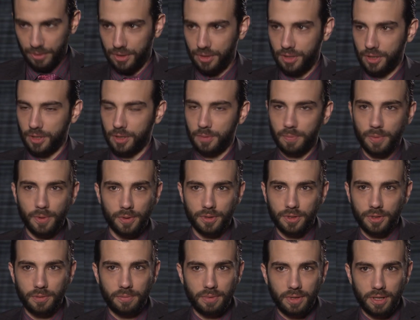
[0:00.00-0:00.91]
is just
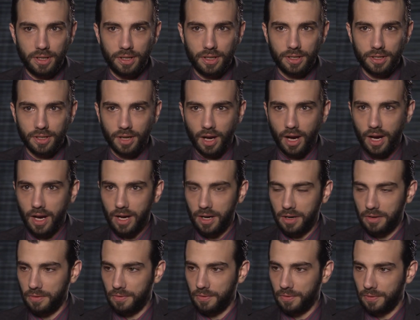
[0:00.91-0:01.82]
supposed to be this
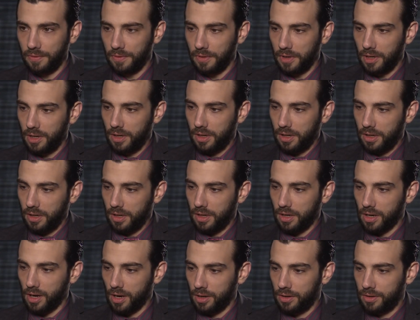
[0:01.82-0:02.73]
kind of
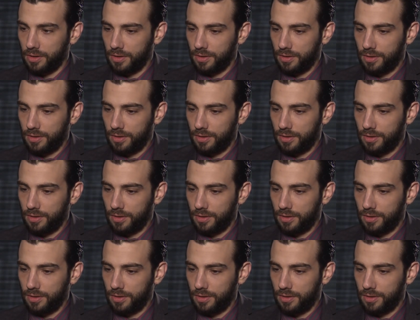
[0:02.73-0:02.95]
uh,